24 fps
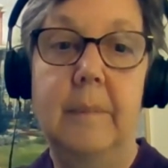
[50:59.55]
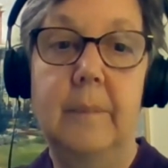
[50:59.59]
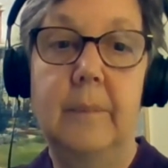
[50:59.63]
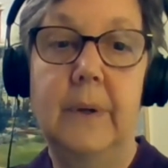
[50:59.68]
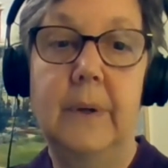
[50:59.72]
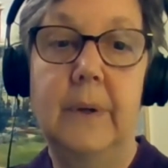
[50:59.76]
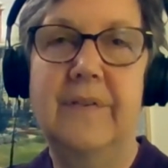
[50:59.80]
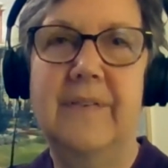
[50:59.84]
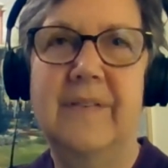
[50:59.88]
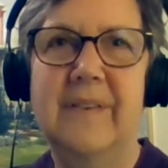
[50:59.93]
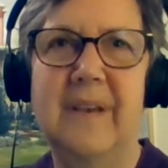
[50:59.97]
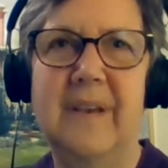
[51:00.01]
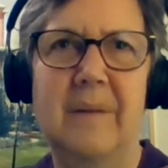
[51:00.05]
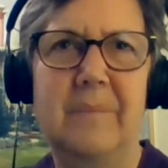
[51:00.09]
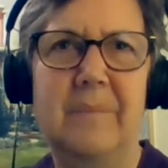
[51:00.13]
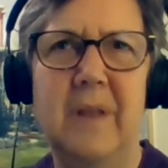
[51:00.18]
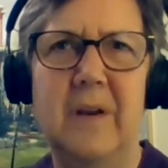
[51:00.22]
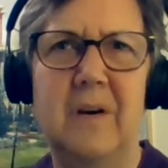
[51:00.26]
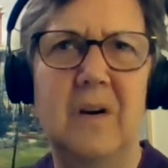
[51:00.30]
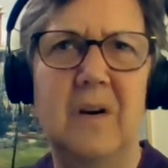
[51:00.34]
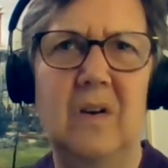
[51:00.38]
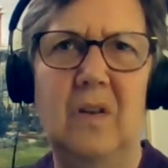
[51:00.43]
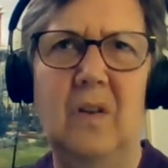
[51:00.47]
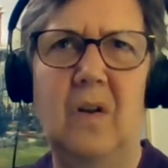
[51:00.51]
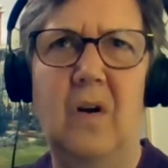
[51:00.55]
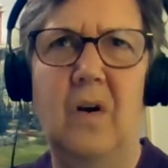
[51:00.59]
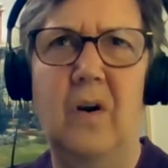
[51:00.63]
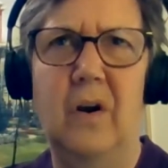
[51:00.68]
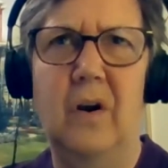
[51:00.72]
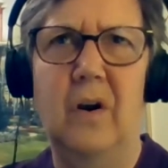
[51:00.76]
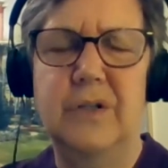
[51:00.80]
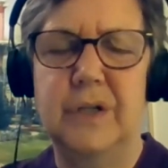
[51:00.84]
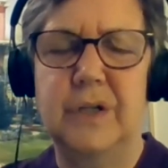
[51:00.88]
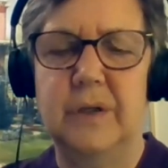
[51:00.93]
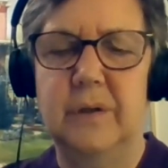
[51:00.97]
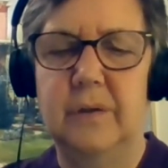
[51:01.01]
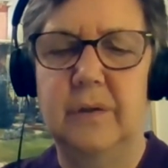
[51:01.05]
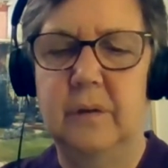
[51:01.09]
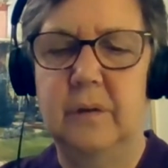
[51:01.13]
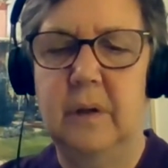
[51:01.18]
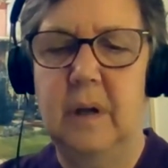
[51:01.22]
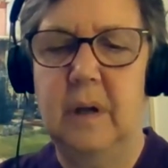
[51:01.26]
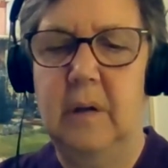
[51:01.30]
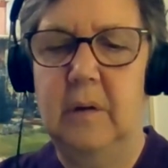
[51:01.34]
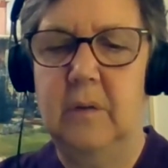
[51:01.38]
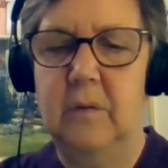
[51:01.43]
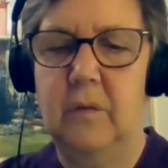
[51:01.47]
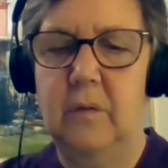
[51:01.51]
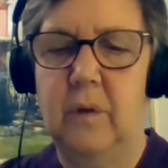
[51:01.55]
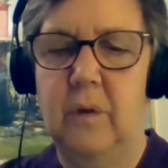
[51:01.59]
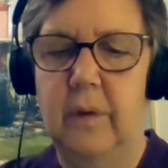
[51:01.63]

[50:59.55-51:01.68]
We have some that are large and